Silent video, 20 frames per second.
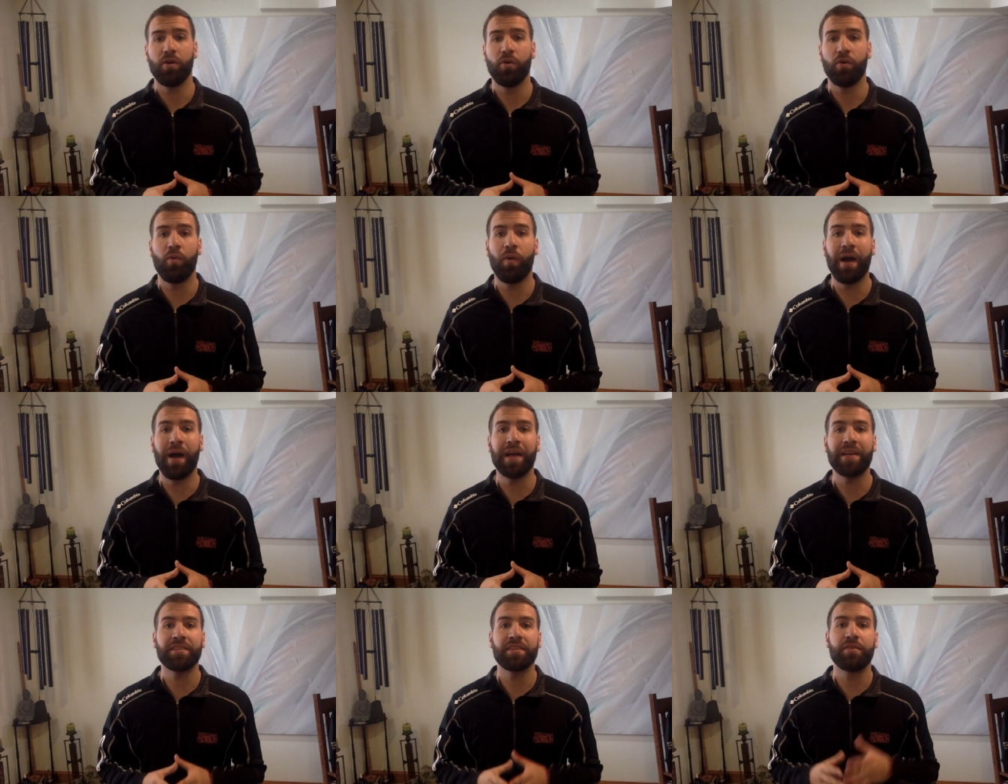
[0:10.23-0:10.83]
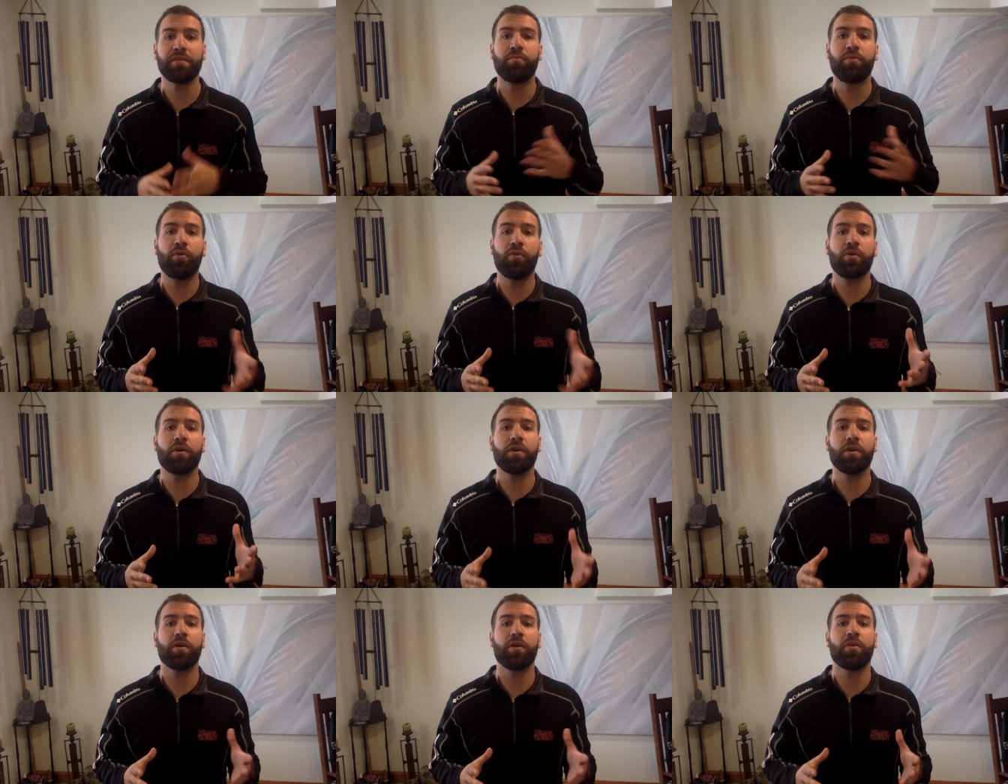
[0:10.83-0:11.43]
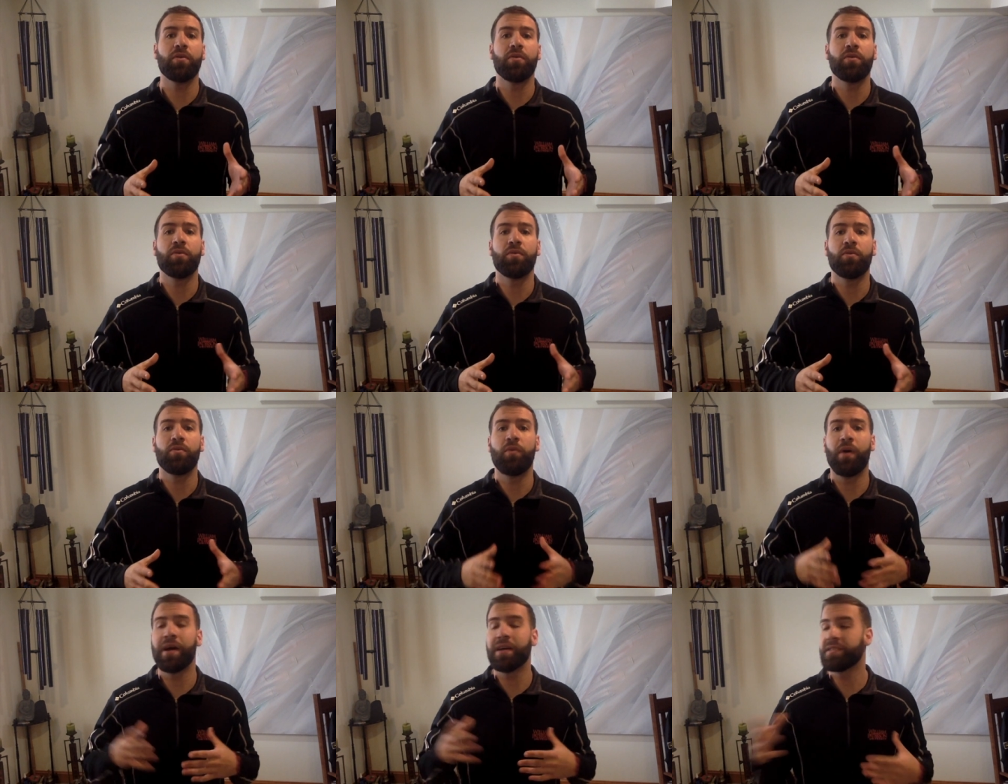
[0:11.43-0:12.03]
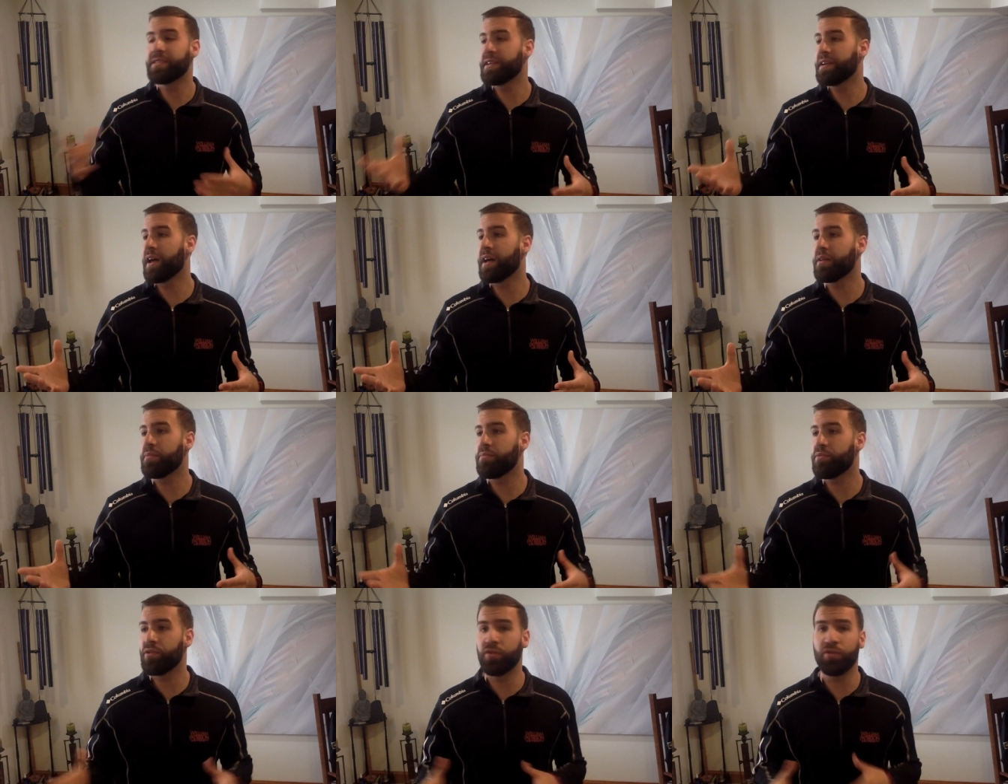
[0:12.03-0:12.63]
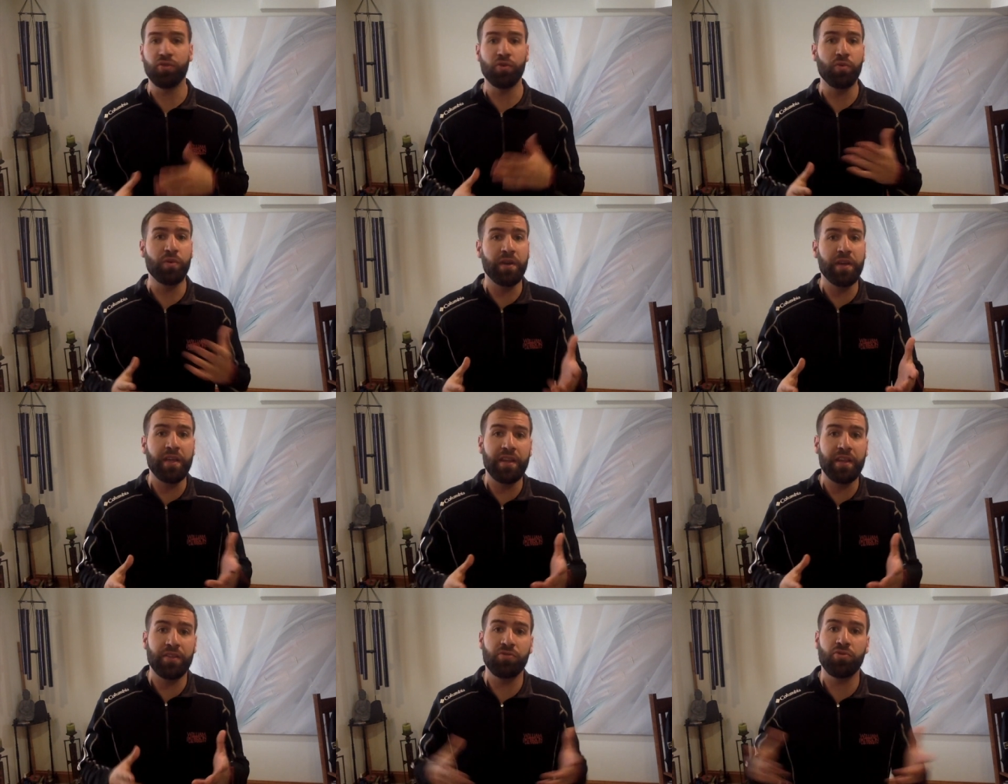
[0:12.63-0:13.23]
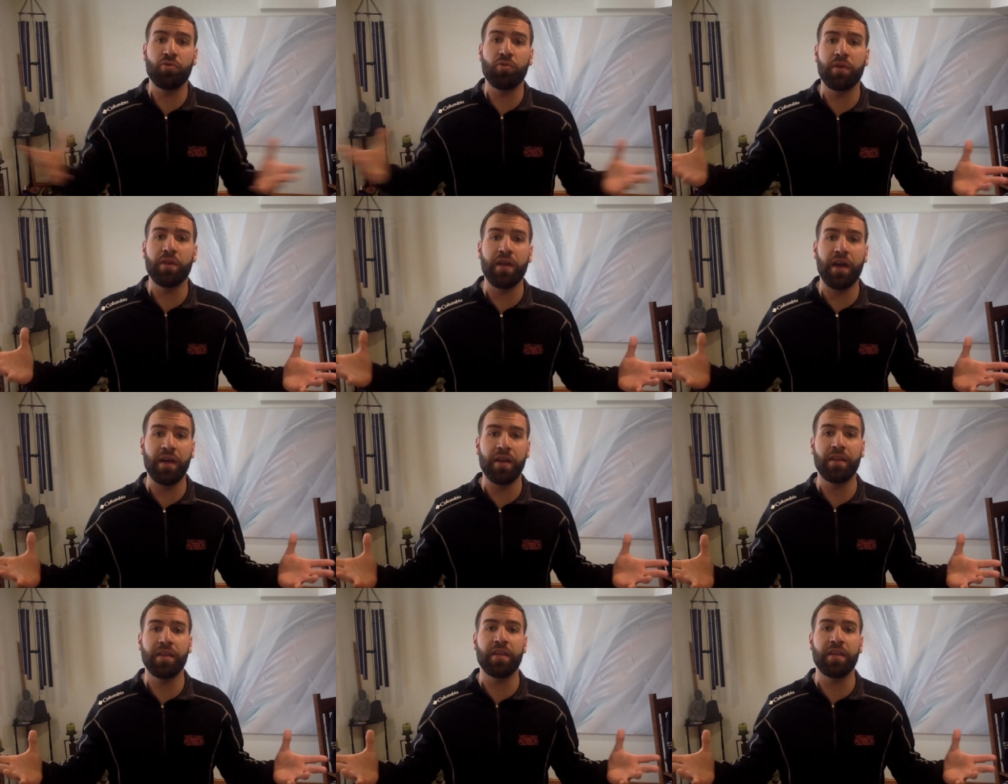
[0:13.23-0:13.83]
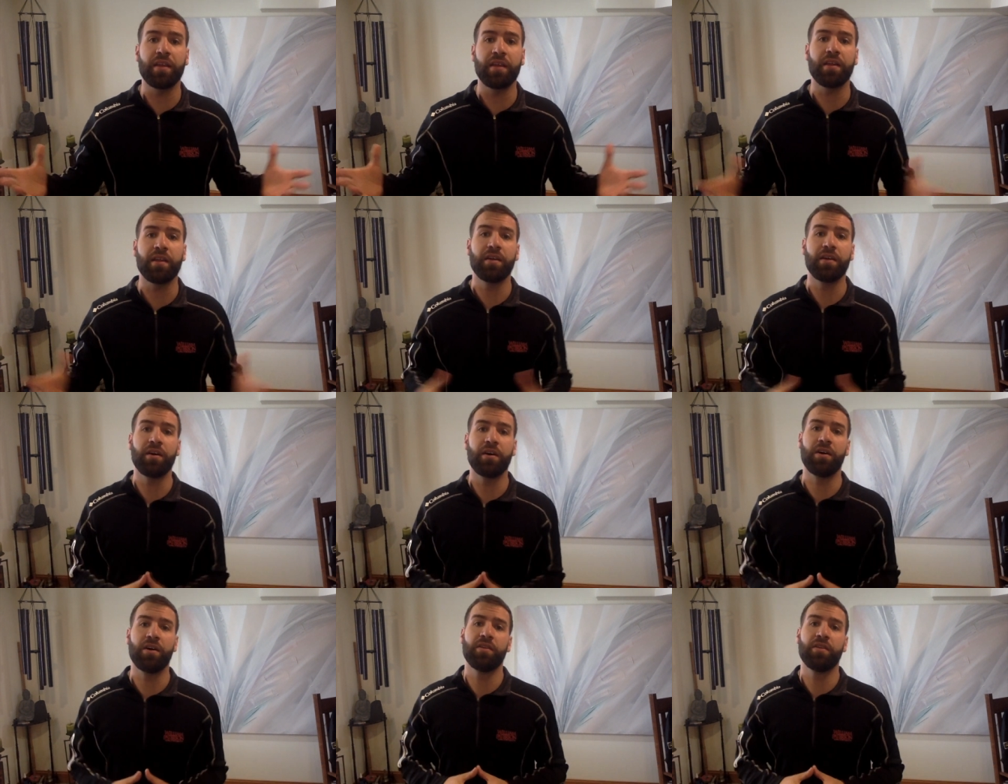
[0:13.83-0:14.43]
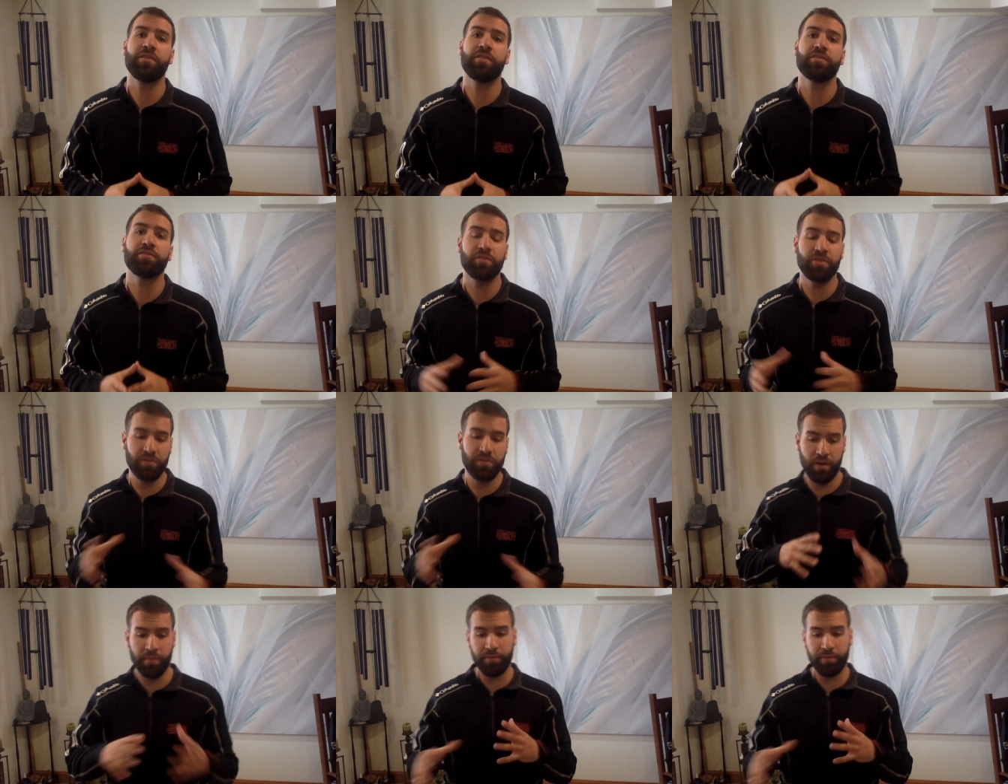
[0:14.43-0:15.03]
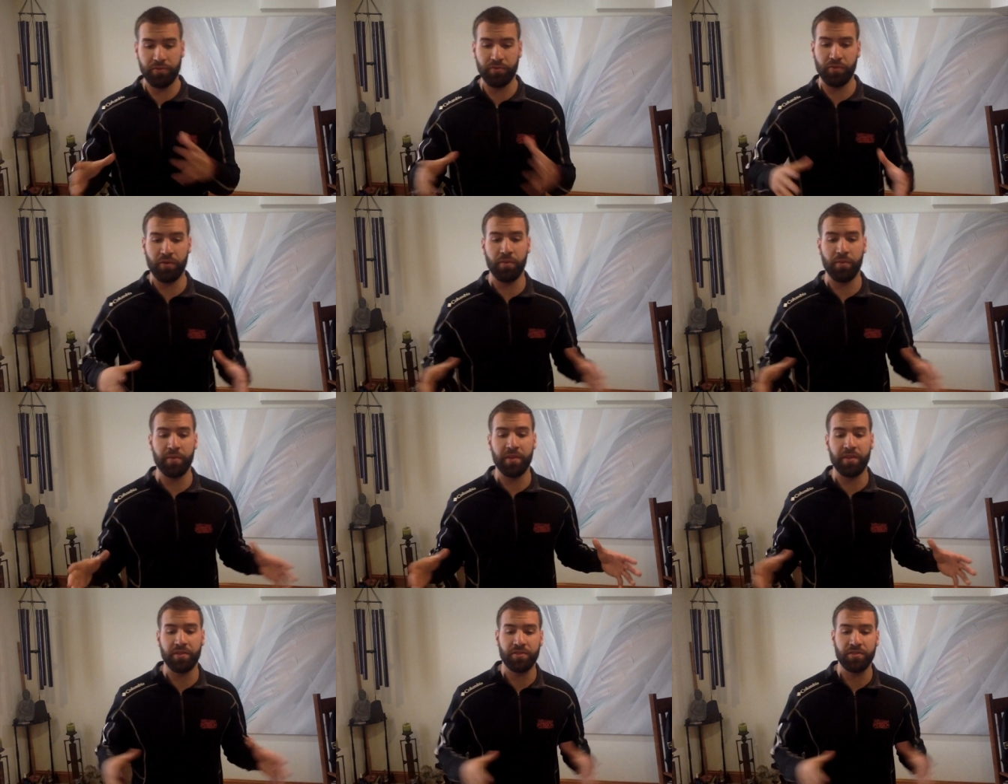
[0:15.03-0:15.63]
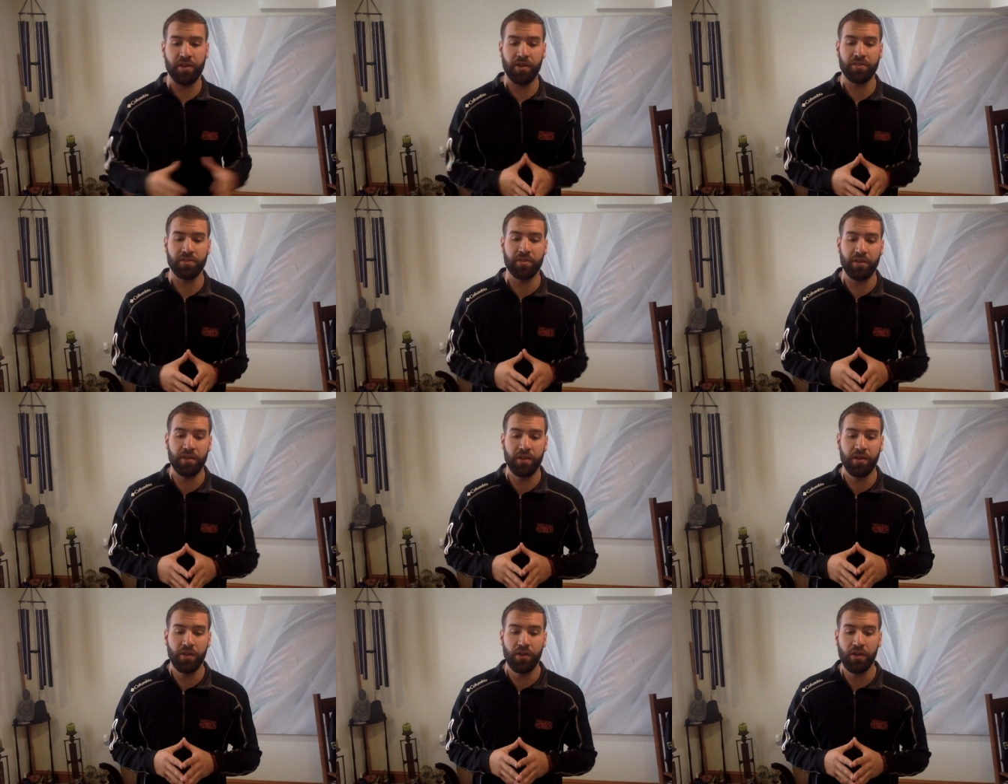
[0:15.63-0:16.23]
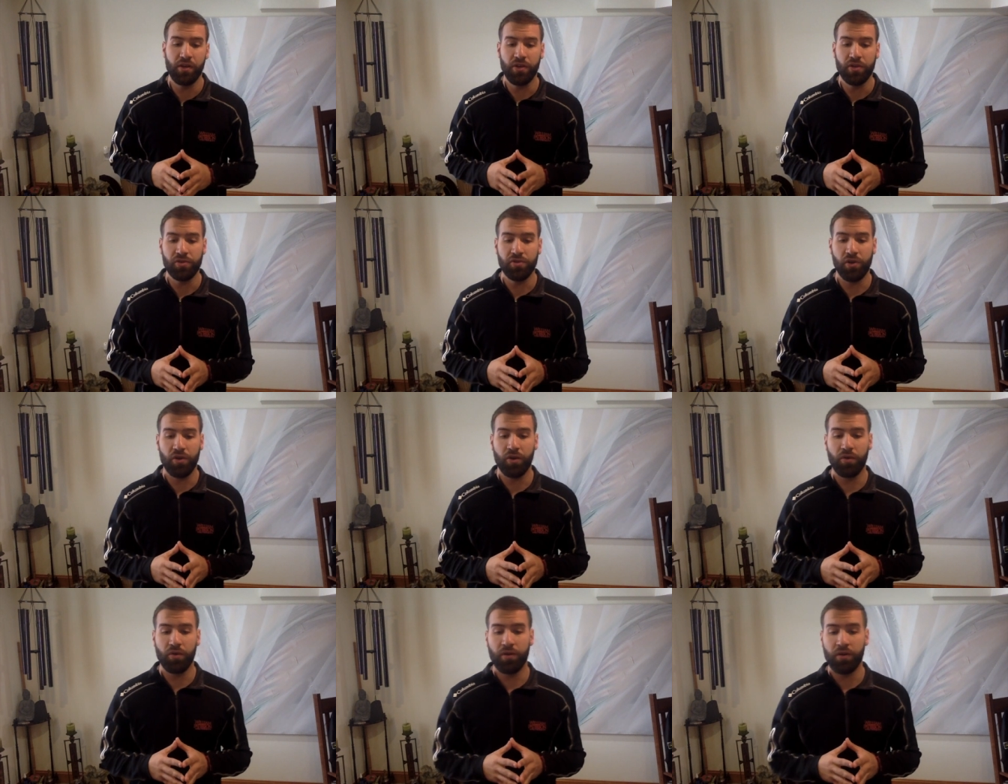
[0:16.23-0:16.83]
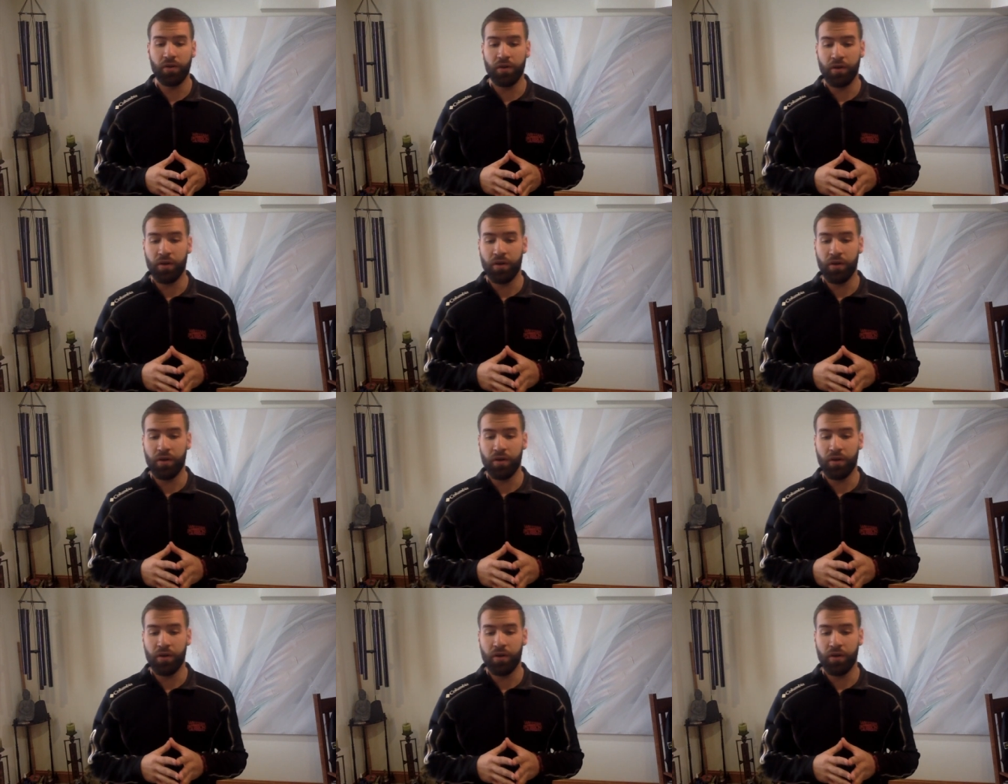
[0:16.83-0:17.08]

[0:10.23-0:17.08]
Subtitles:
Why is it important? Why is it not important? Do we need it? Do we not need it? These are the topics we're going to be discussing. So